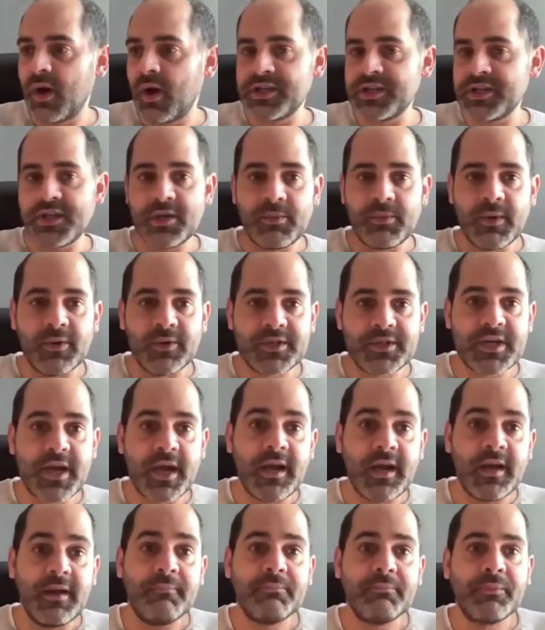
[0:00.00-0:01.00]
why is she in a
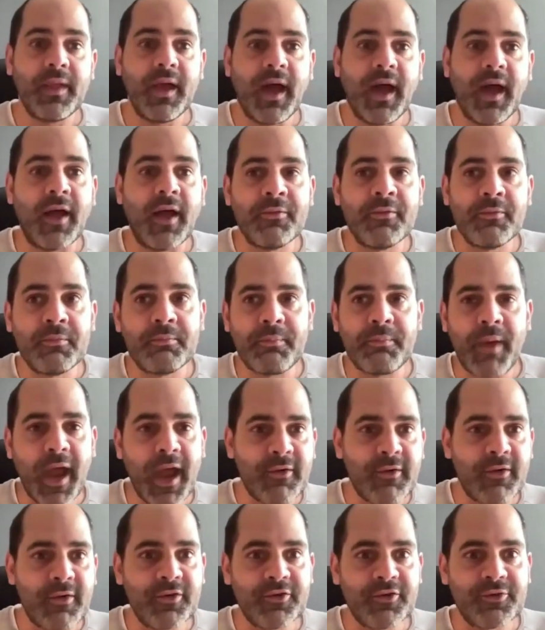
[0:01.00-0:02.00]
wheelchair? And
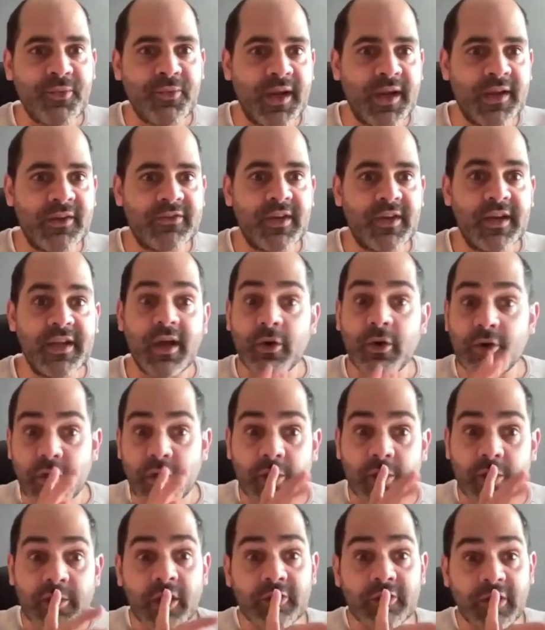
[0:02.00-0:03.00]
parents will instantly
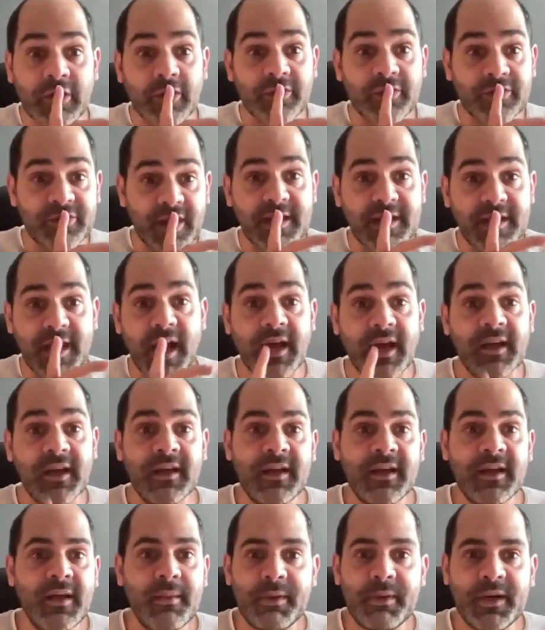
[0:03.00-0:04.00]
go, no, don't say that.
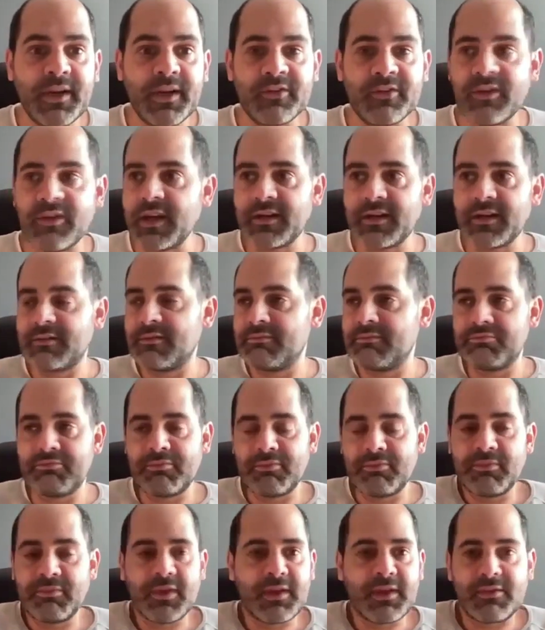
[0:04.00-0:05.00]
But it's like,
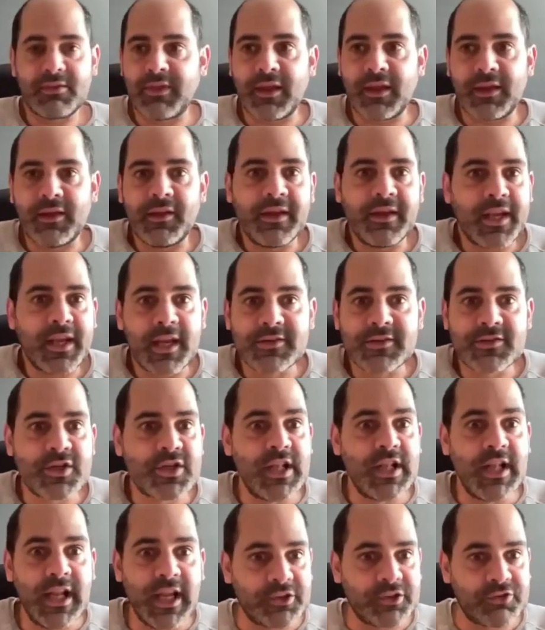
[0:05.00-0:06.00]
the kids are
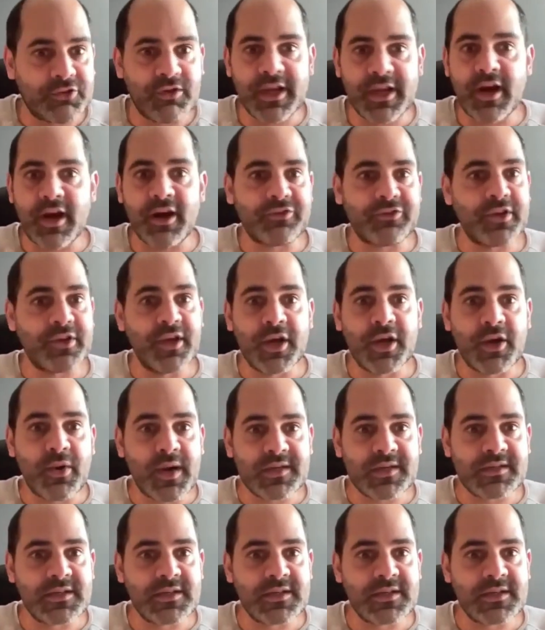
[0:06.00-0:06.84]
literally asking